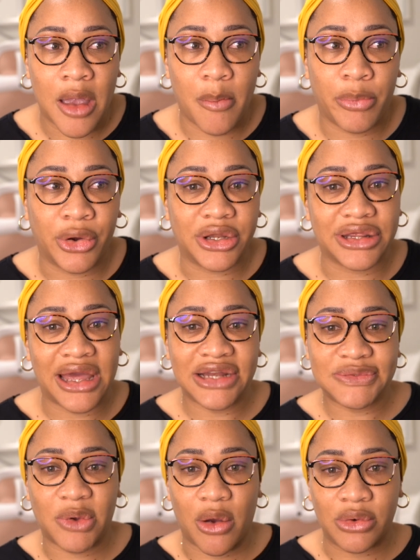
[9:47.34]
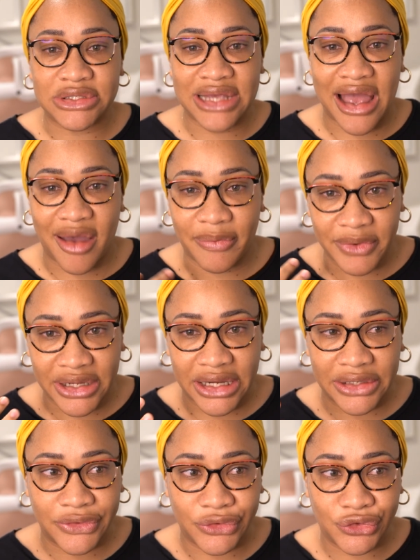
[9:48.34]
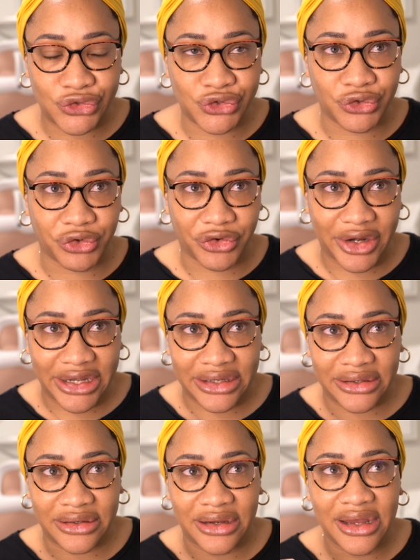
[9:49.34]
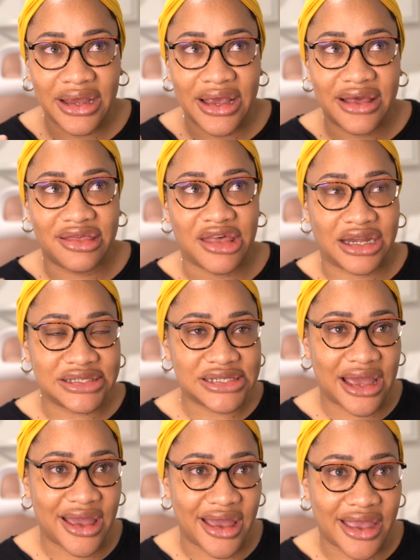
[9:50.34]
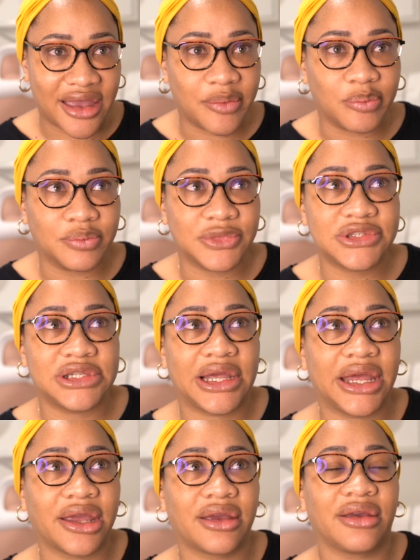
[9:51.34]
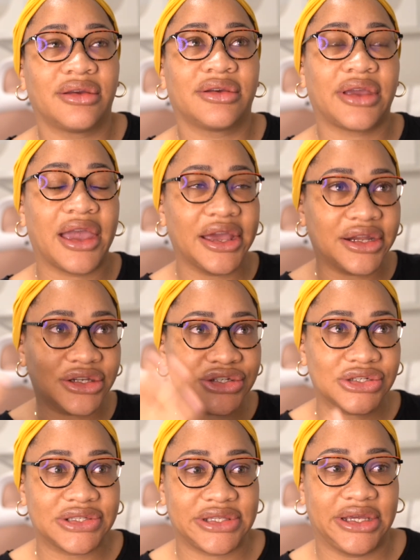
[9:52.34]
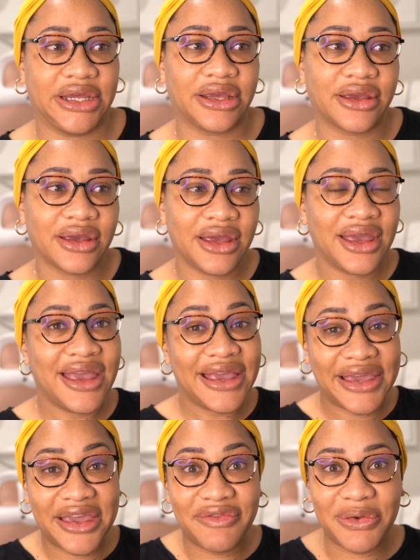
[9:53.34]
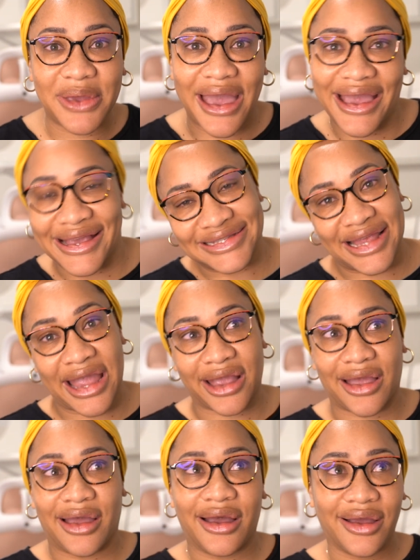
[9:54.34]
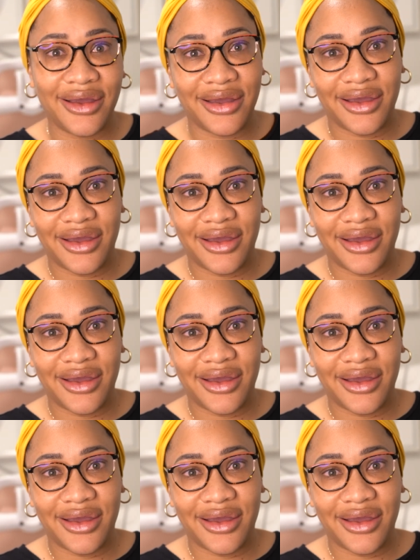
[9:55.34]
But that's what was happening during that time, to like kind of just like give you guys like a